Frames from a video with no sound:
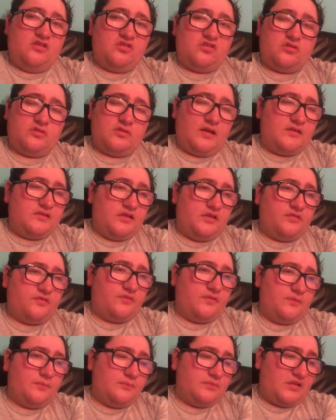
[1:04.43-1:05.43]
at this
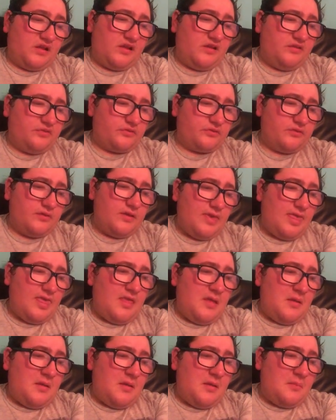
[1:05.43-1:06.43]
place,"
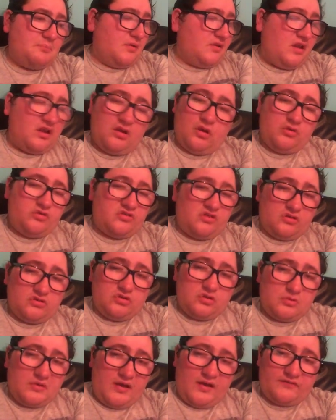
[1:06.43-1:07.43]
but they don't tell
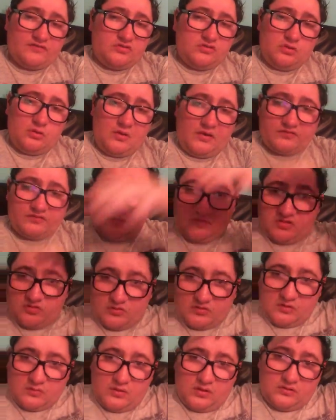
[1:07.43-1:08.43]
you that you have to be
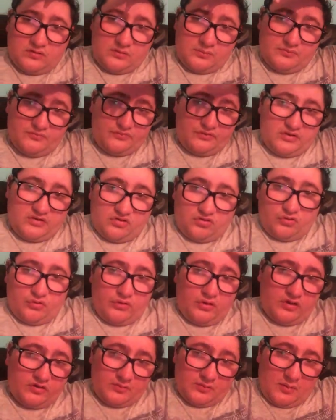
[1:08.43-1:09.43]
21. I'm really
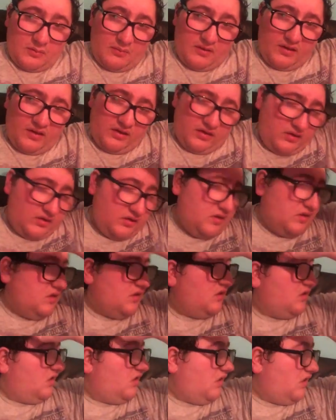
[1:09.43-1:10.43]
sorry, guys, about my hair.
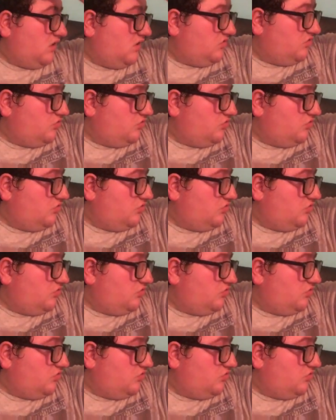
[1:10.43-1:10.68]
I